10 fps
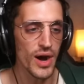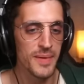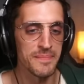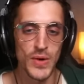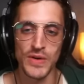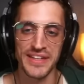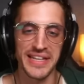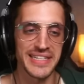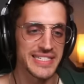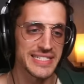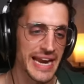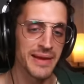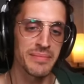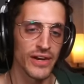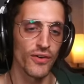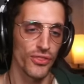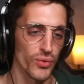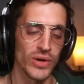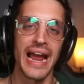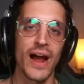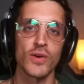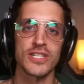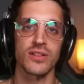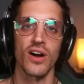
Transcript: a movie that is damn near three hours